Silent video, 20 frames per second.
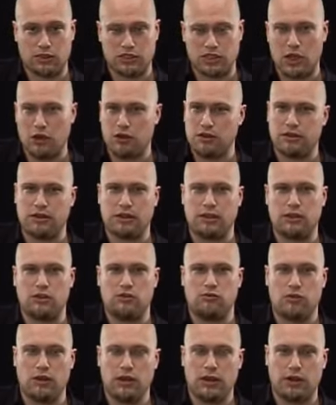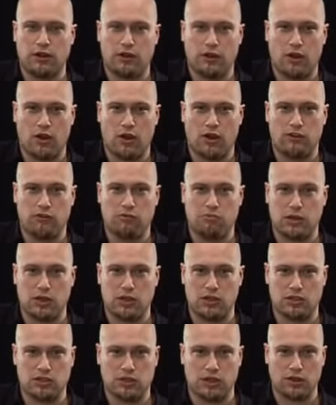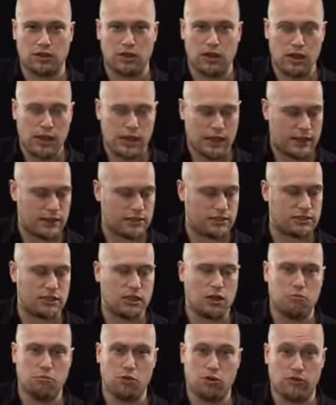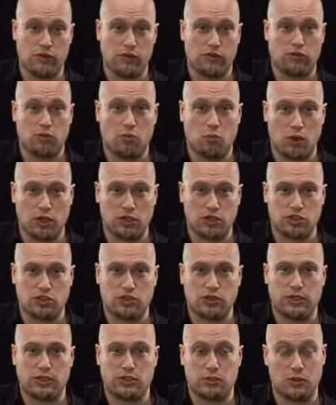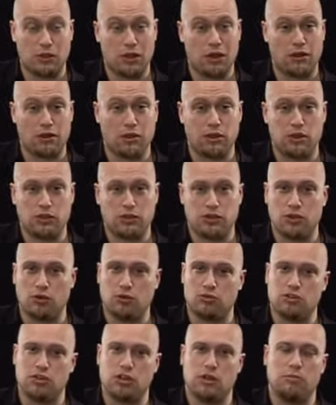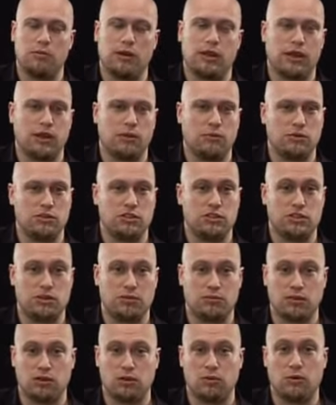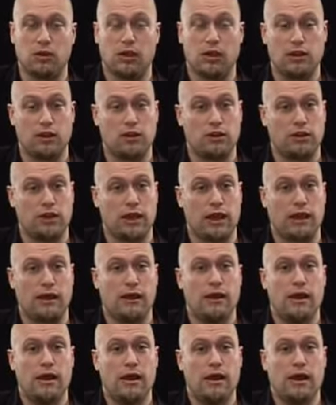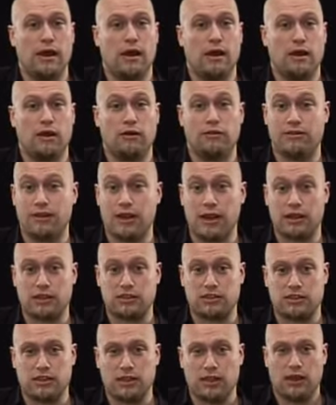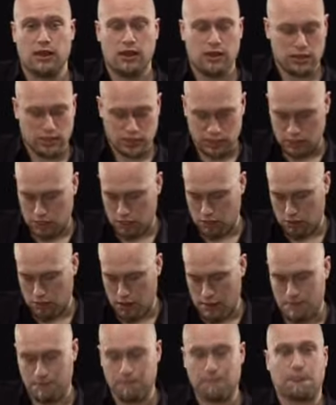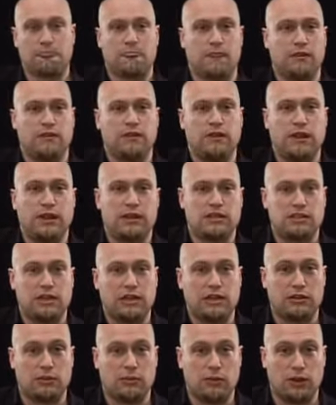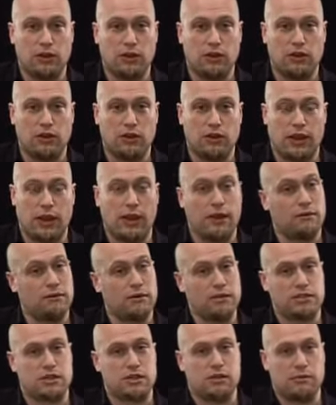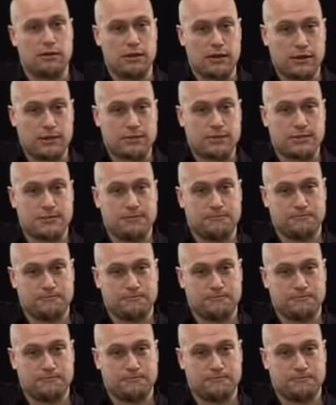The only thing that you've really got to kind of master is moving from one string to another using alternate picking, which is something that we're going to look at next. So the next lick that we're going to look at is going to be this.